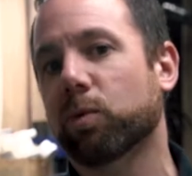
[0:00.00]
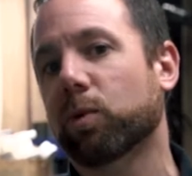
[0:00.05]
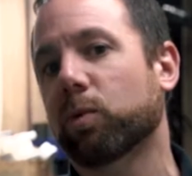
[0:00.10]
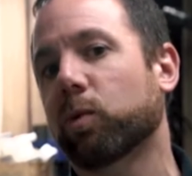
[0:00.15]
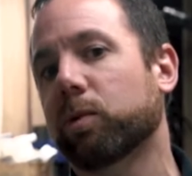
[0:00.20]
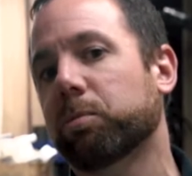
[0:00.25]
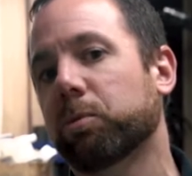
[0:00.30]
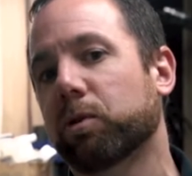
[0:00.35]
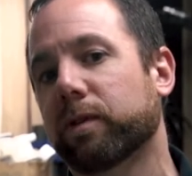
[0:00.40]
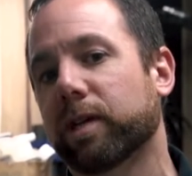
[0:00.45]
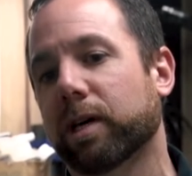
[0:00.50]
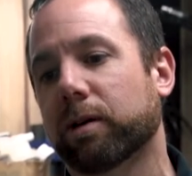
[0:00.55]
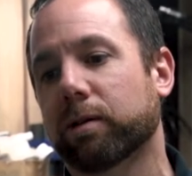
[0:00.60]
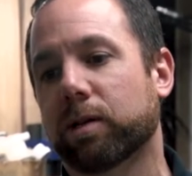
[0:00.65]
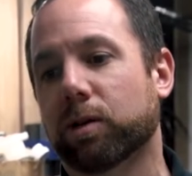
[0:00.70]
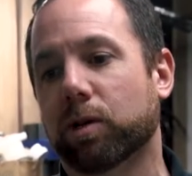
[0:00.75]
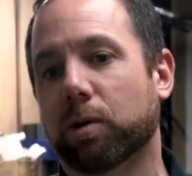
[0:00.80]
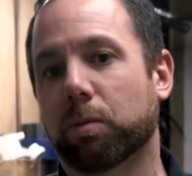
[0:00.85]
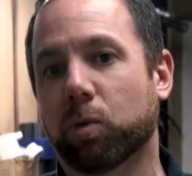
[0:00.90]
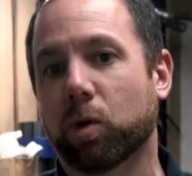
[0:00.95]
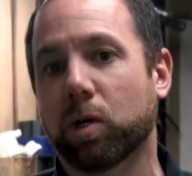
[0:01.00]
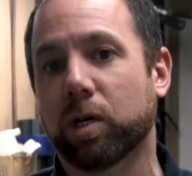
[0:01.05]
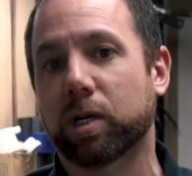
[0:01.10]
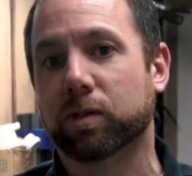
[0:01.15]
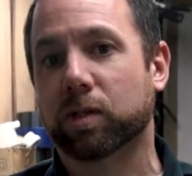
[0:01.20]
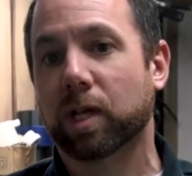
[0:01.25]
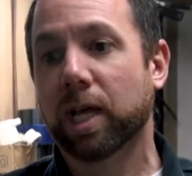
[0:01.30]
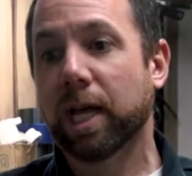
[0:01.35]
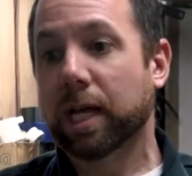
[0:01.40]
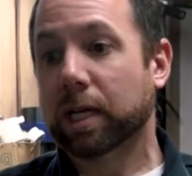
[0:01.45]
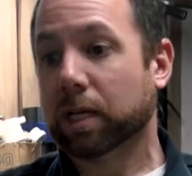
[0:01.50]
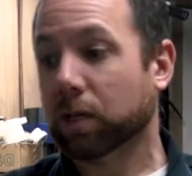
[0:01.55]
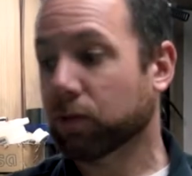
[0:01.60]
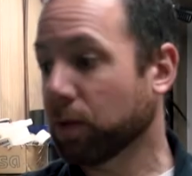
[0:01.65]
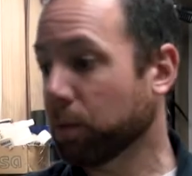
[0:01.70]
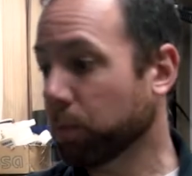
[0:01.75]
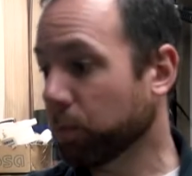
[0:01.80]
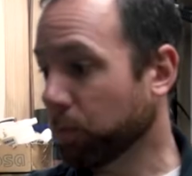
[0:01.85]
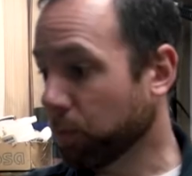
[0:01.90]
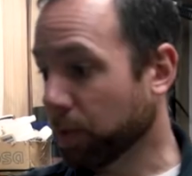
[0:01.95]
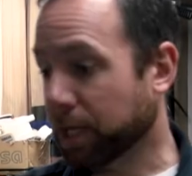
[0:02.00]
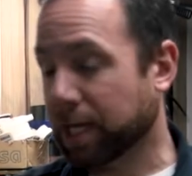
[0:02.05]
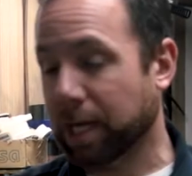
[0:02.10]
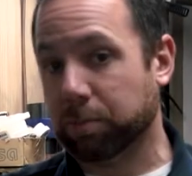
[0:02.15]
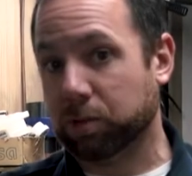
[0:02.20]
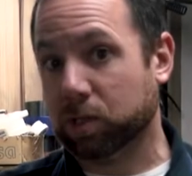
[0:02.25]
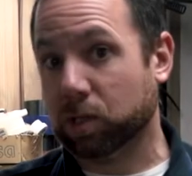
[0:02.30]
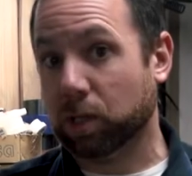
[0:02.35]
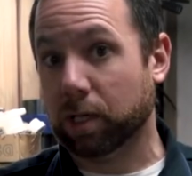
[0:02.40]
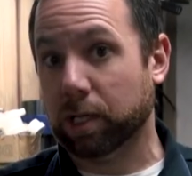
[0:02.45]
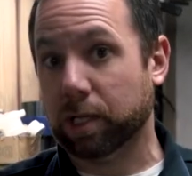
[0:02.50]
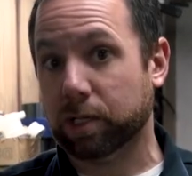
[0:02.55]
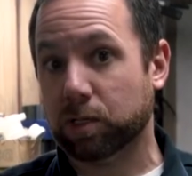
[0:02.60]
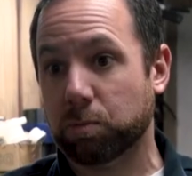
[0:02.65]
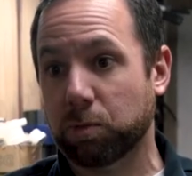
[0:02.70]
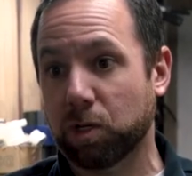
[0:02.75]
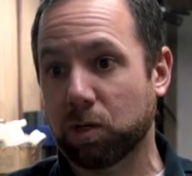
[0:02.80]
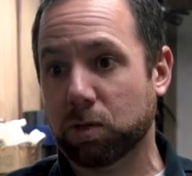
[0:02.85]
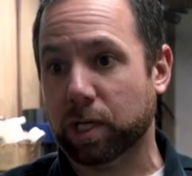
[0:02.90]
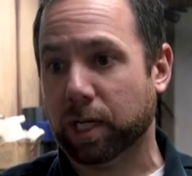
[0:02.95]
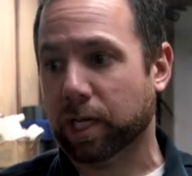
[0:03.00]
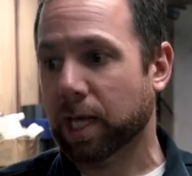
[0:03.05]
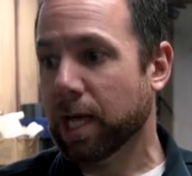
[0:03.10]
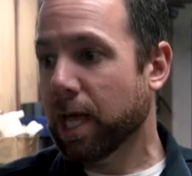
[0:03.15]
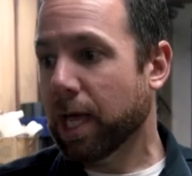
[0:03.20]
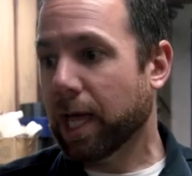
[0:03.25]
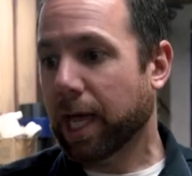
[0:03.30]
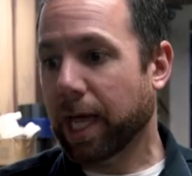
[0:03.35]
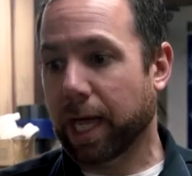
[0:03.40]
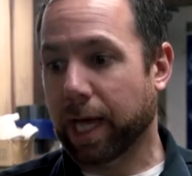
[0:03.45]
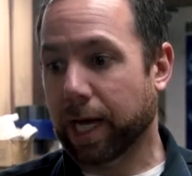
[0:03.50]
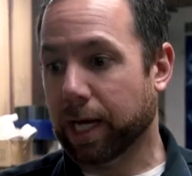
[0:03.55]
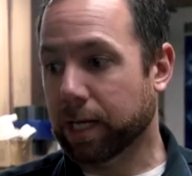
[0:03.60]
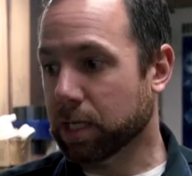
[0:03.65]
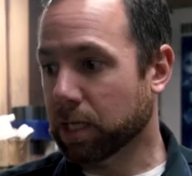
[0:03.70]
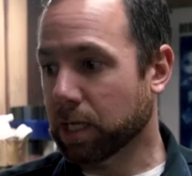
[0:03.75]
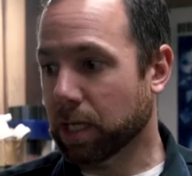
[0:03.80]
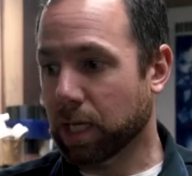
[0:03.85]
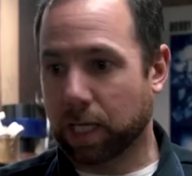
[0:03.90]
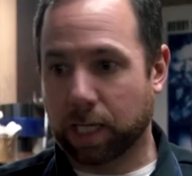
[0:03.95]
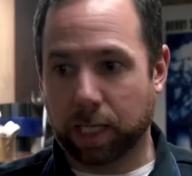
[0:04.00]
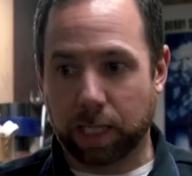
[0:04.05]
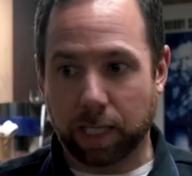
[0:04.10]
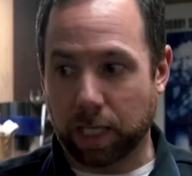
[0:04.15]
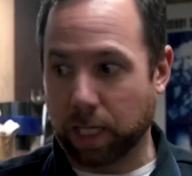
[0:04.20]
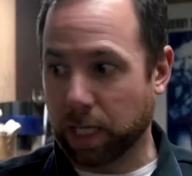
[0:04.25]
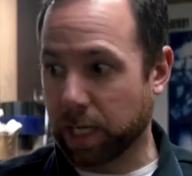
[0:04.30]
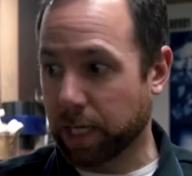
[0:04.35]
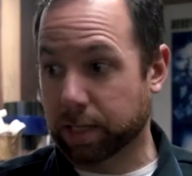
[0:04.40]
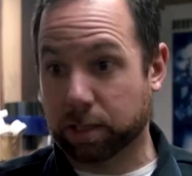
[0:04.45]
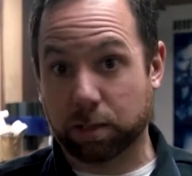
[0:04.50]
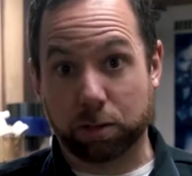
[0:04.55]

it's the three of us that keep things going. We came to Sarlette's Music, and he